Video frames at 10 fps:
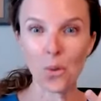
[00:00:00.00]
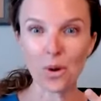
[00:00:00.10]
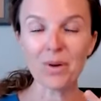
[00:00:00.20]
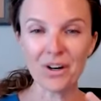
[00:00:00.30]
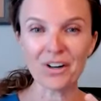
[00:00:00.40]

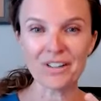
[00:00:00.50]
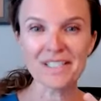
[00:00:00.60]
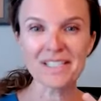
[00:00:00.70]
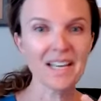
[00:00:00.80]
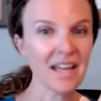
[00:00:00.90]
or
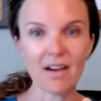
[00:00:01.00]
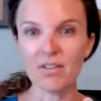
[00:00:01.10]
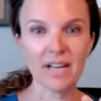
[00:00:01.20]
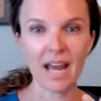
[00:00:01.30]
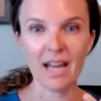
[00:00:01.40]
burns
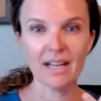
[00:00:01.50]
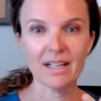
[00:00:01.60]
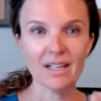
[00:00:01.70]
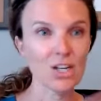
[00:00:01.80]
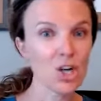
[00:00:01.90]
every day.
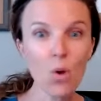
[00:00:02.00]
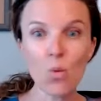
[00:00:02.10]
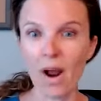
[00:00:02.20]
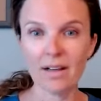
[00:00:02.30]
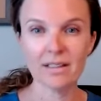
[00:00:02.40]

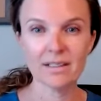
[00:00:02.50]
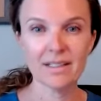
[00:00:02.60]
No one.